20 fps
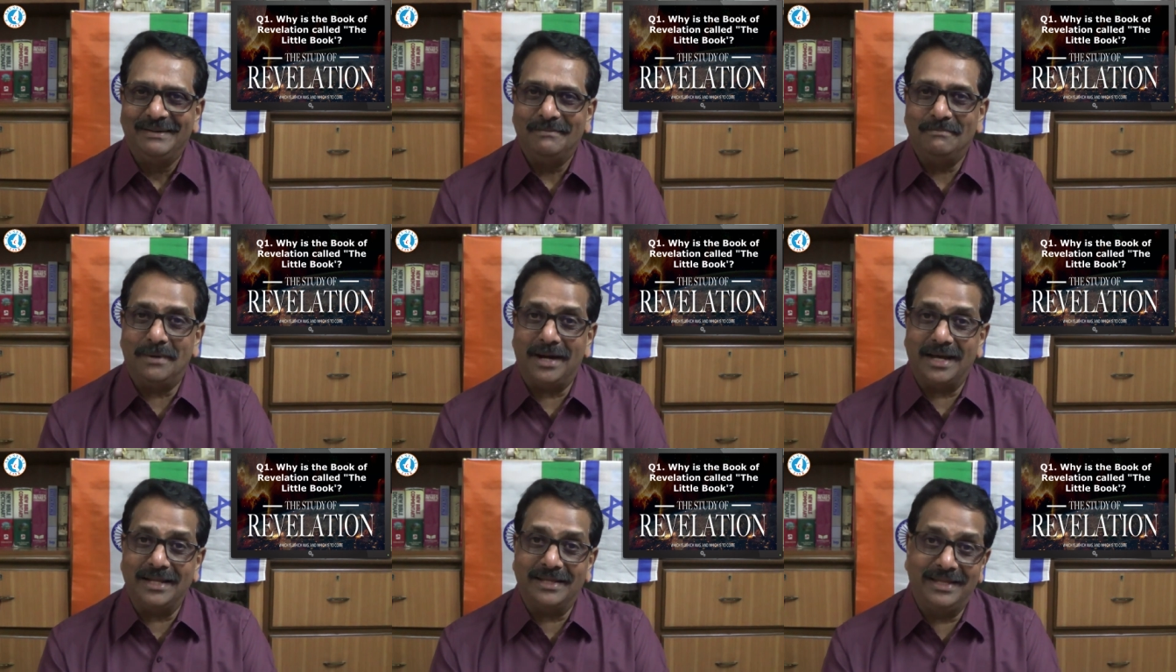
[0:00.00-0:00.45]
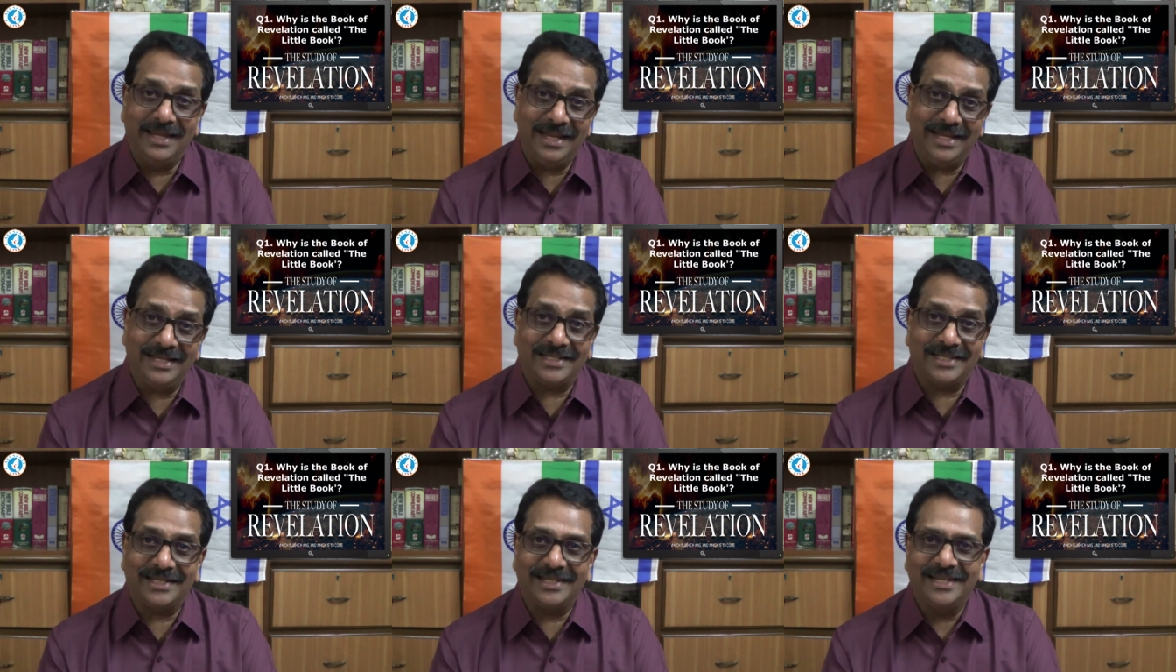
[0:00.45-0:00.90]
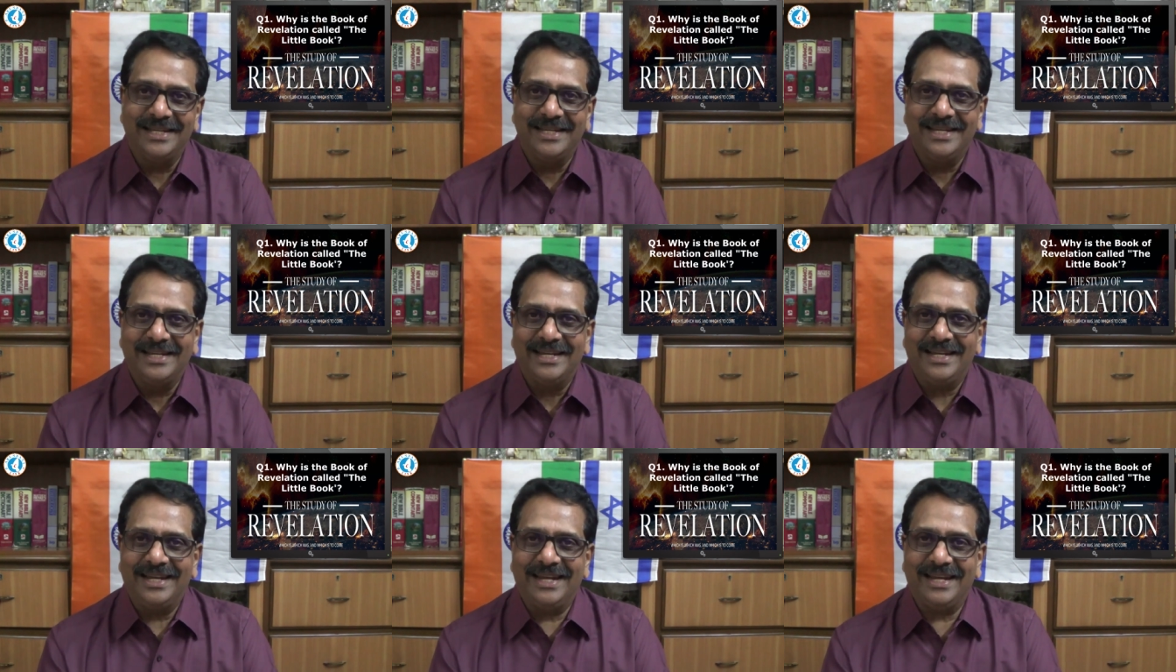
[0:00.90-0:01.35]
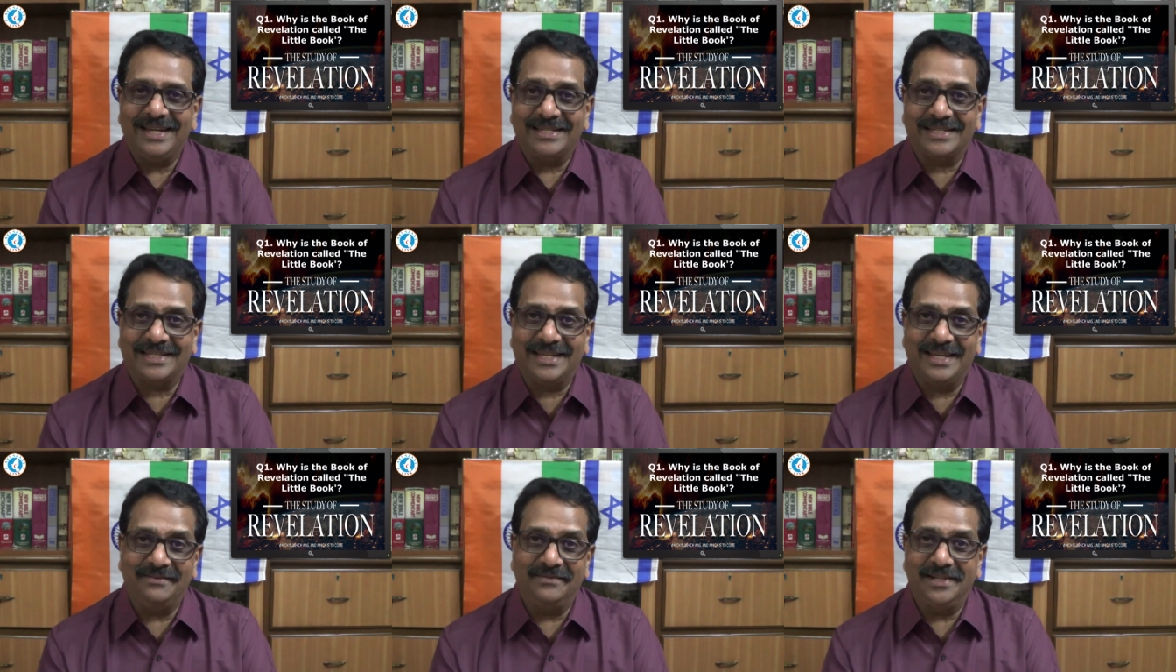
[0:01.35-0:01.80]
But this is
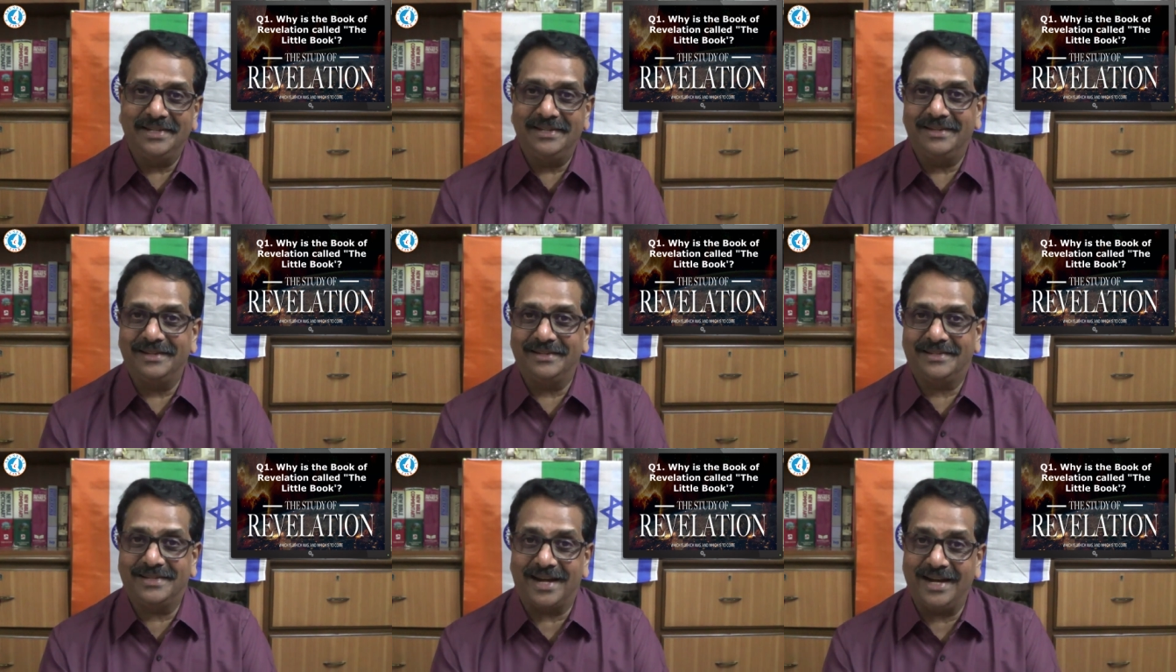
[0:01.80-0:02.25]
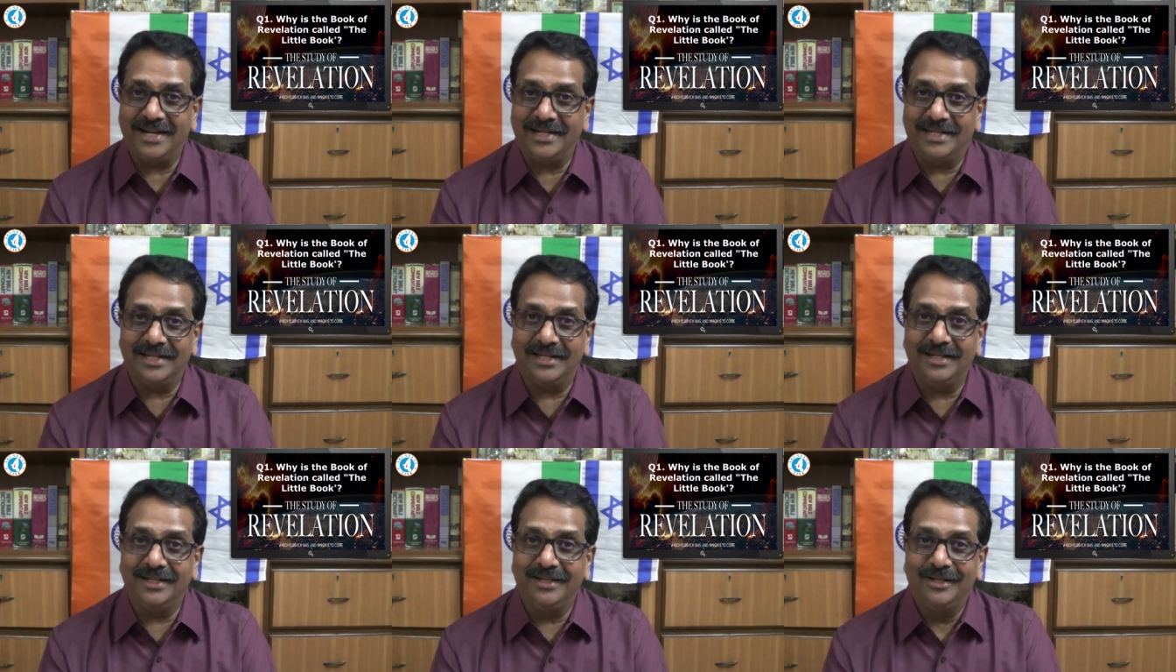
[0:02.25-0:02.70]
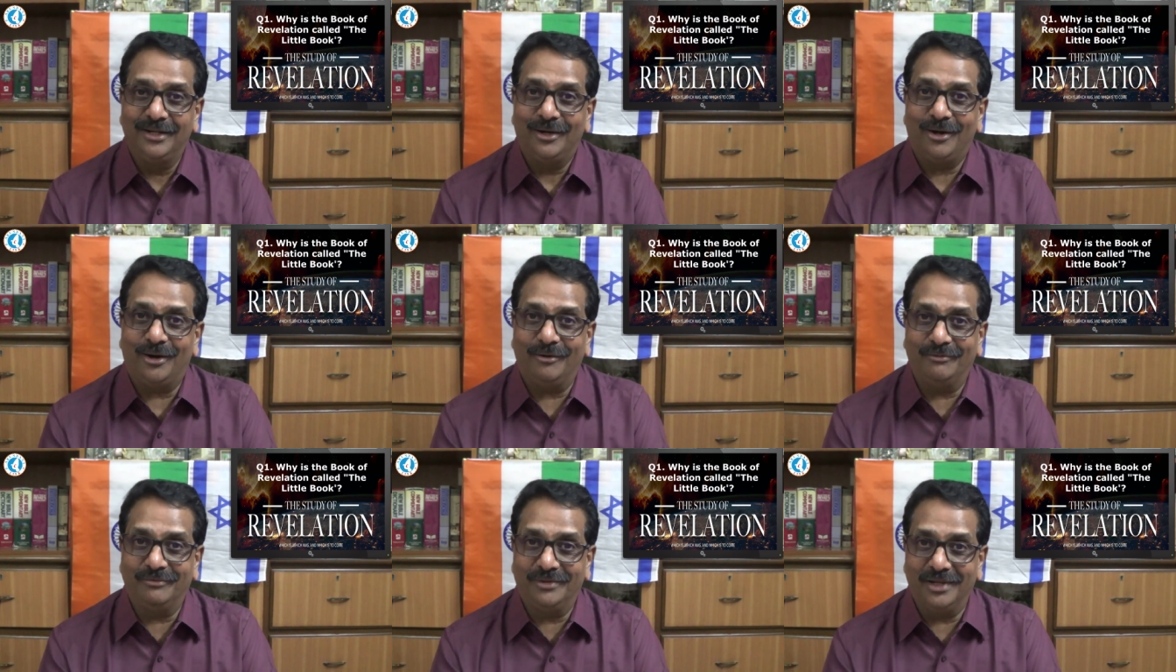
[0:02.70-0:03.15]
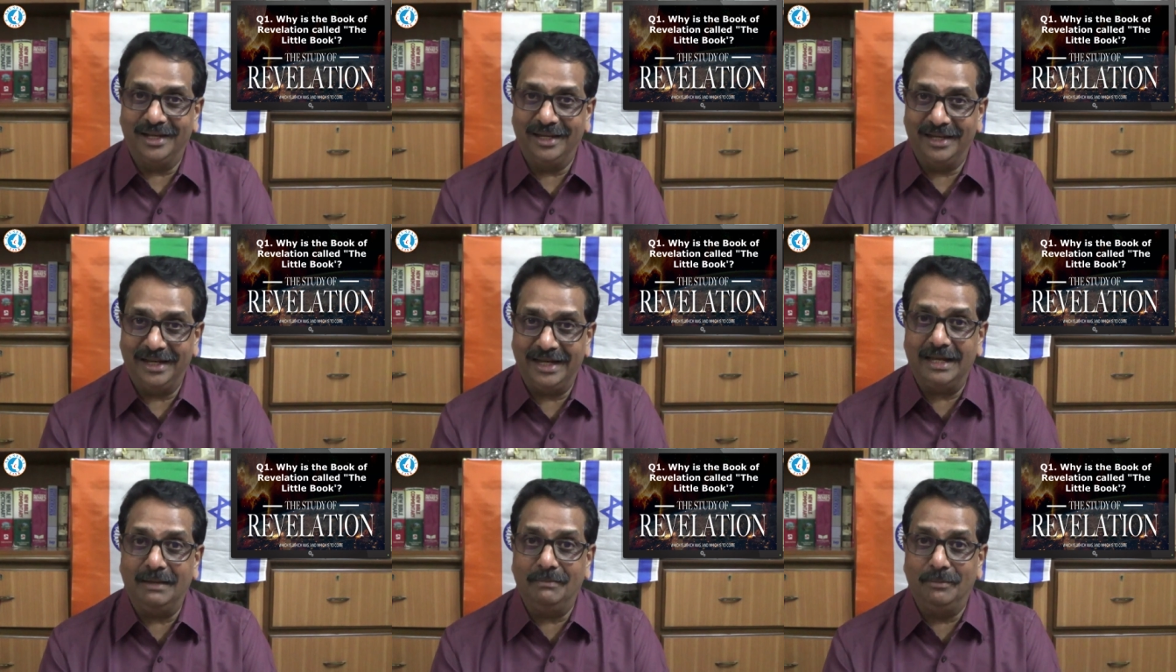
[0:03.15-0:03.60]
given the title of the
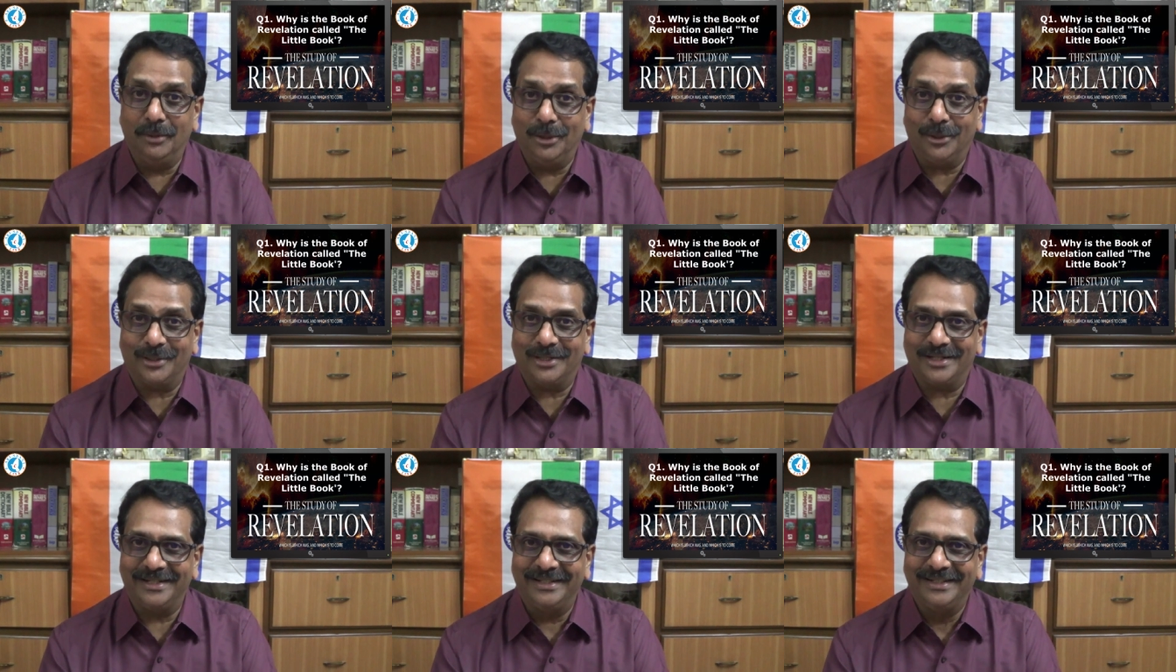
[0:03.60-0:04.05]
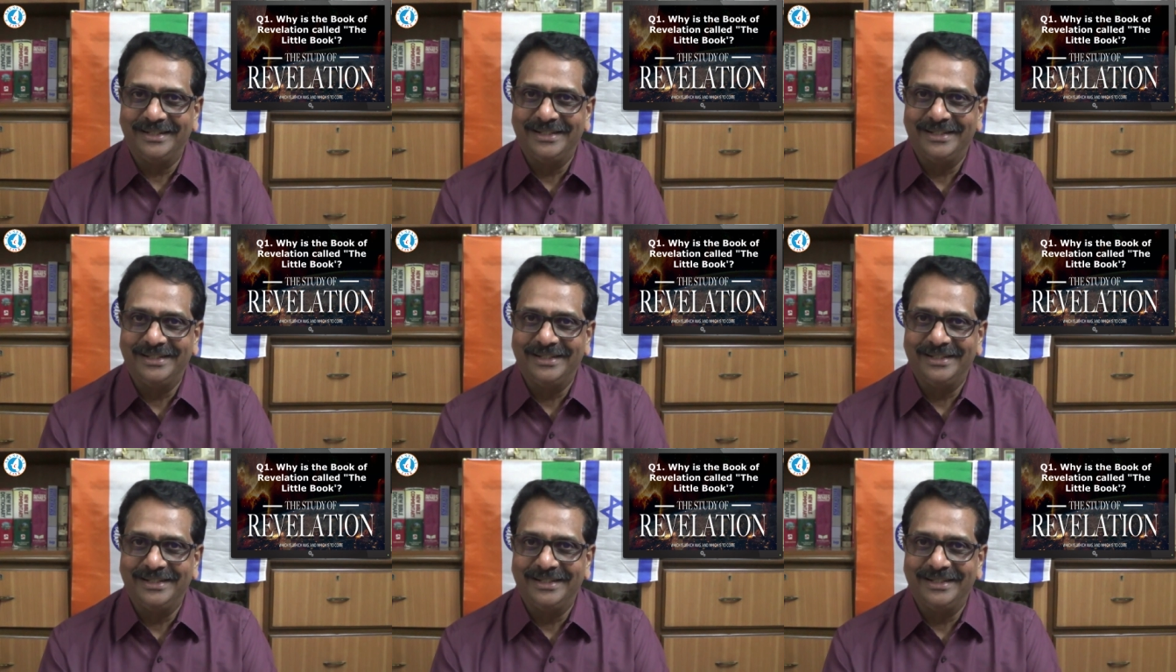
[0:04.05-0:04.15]
little book